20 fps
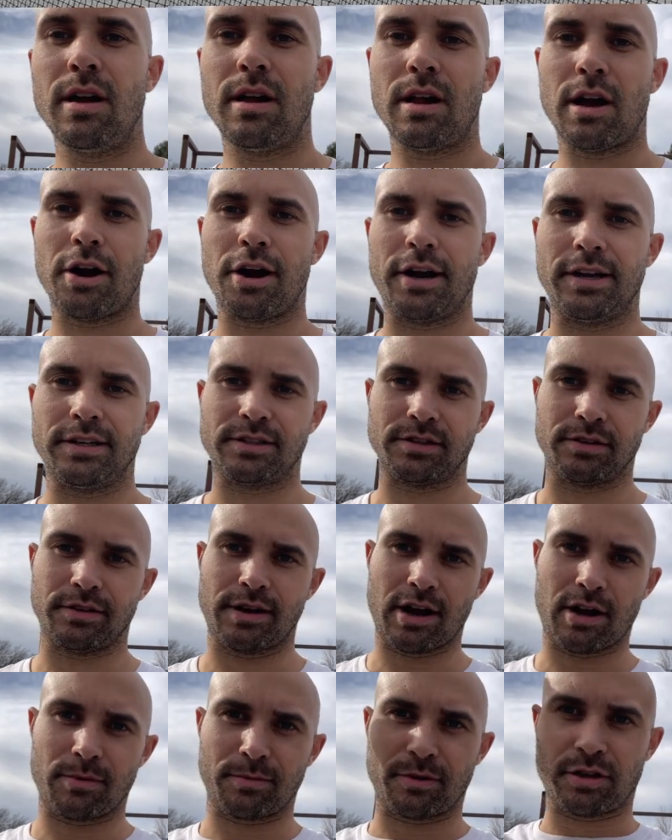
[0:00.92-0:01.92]
All right, so
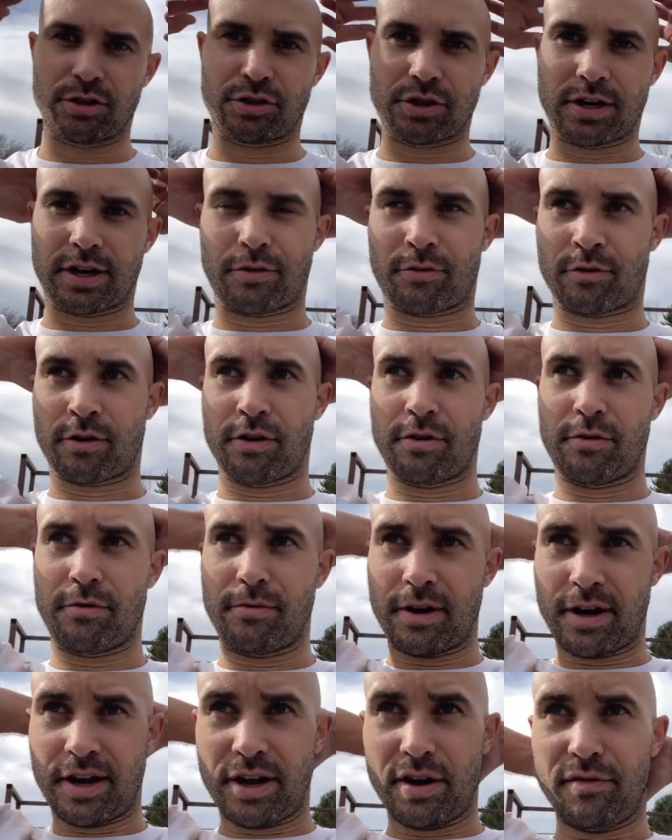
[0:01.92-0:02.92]
now I'm gonna try to throw
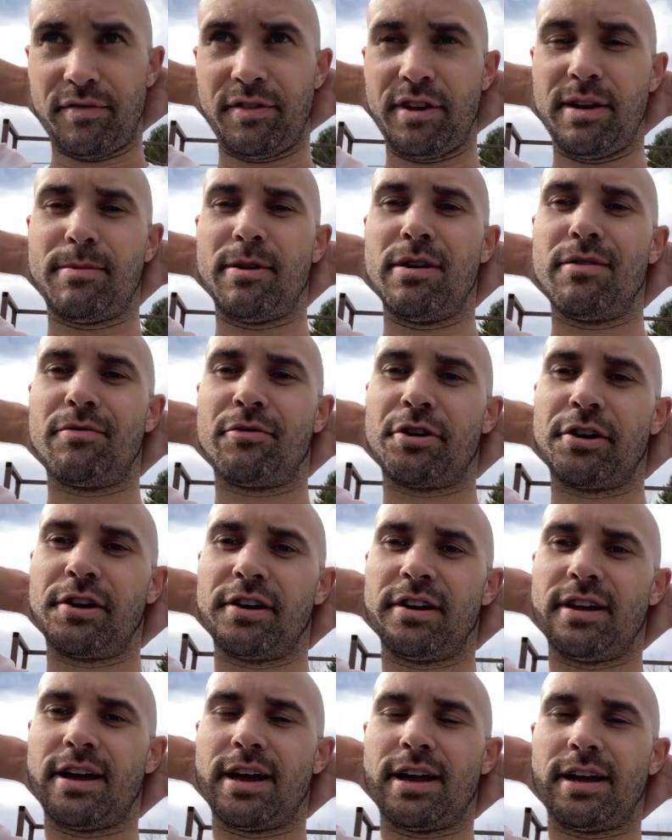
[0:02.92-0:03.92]
a heel flip over it,
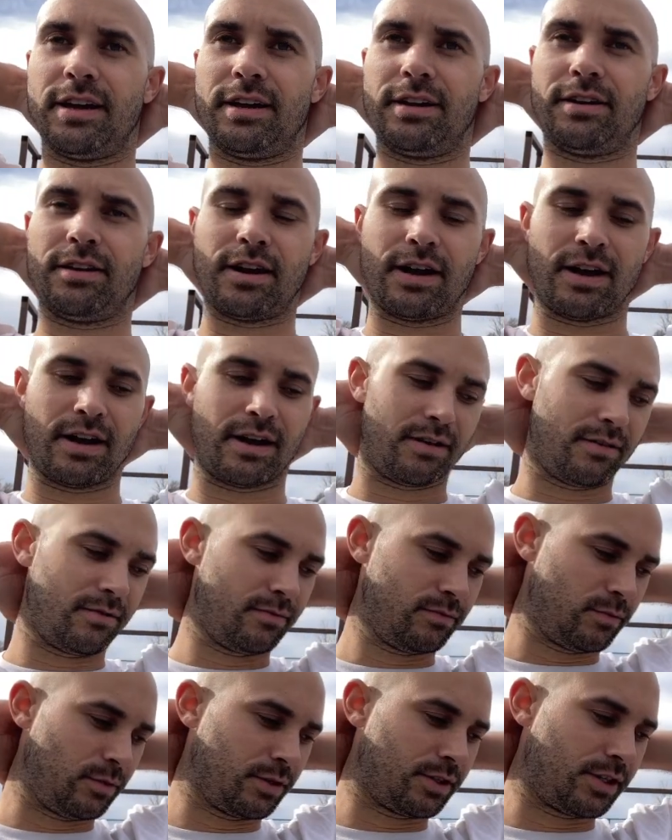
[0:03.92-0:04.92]
and
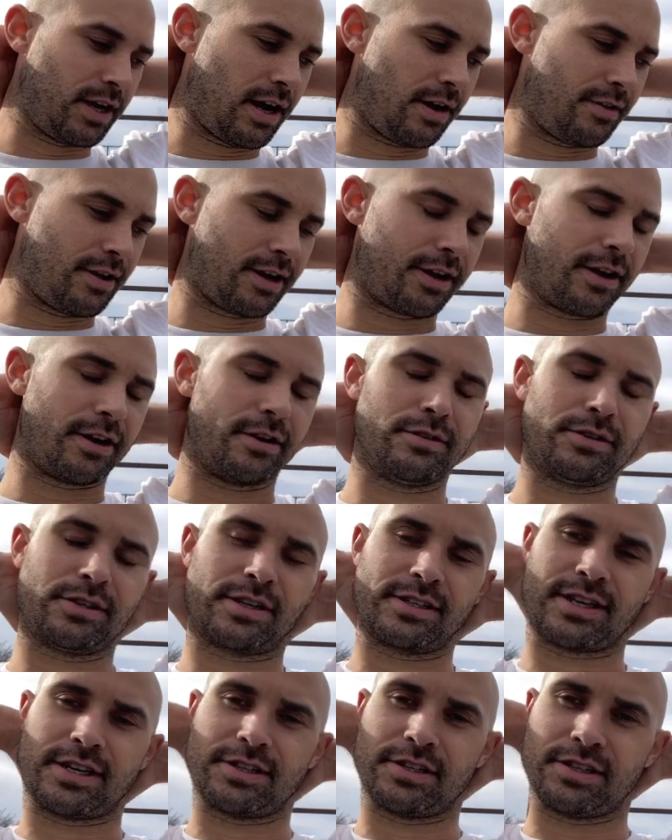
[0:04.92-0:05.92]
we'll see how that goes
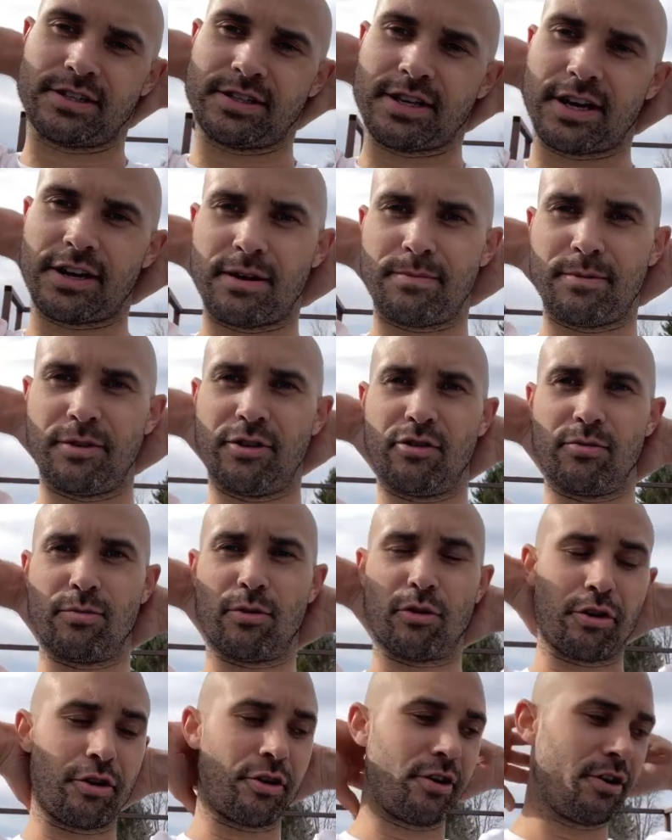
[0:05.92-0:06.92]
because I just set up a new
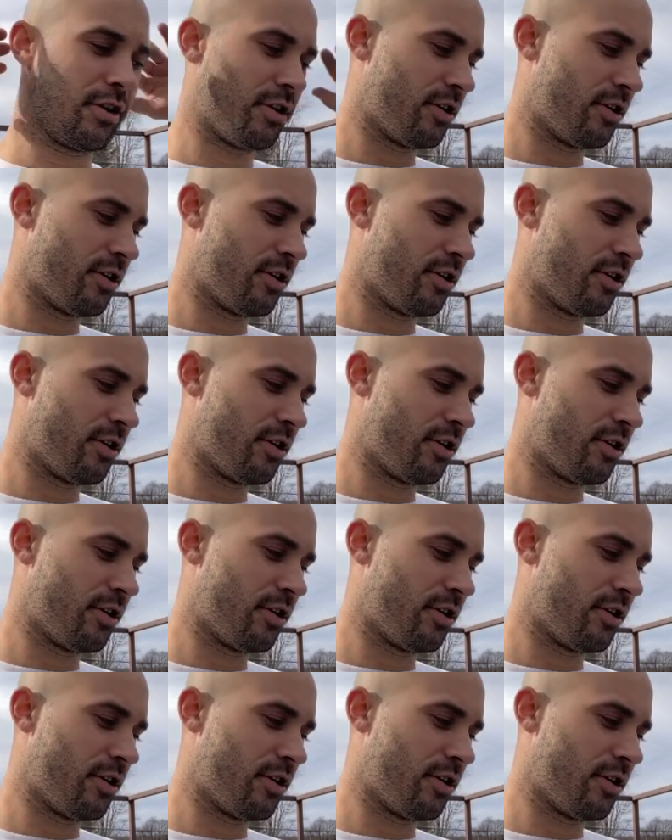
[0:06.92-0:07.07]
board.